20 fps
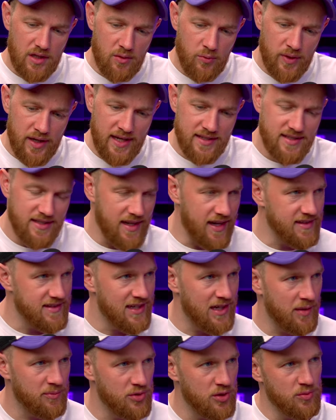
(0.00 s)
And we're here today to
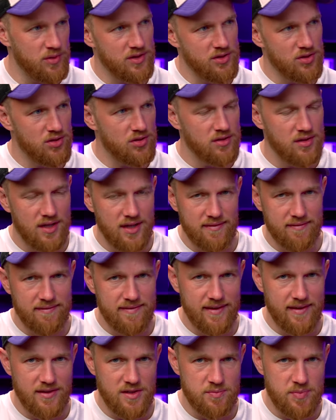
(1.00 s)
help you with your online
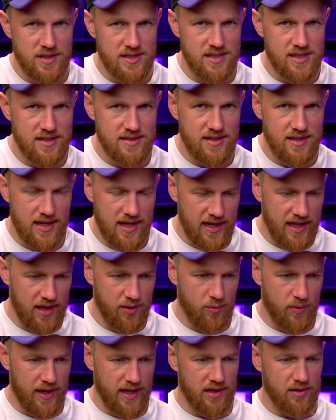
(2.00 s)
fitness business in any
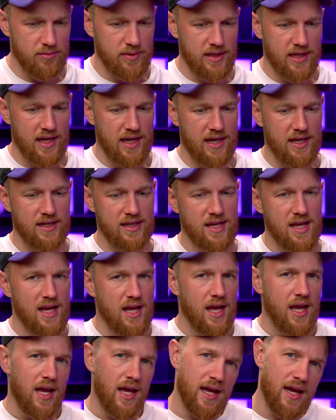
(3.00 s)
way that we can.
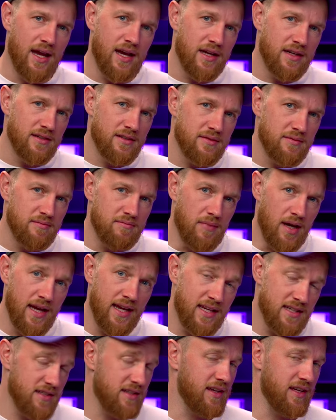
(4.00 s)
And
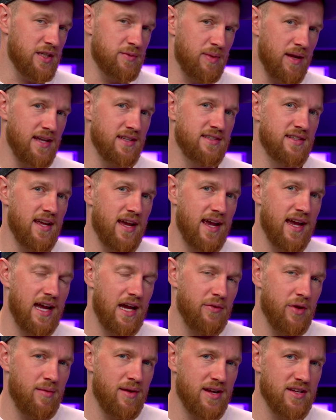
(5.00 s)
Mike is going to explain today
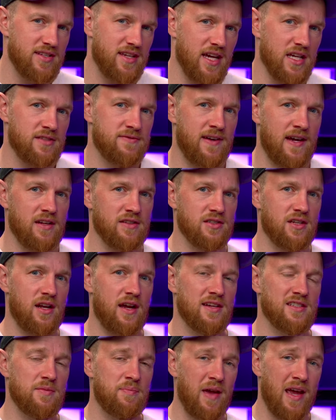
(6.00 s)
how he managed to get his fat loss
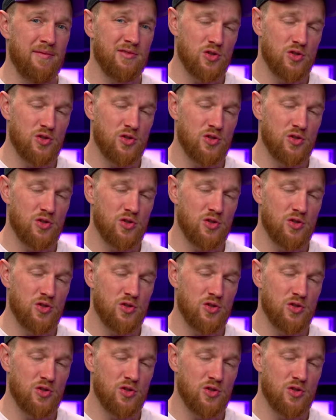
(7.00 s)
client to pay him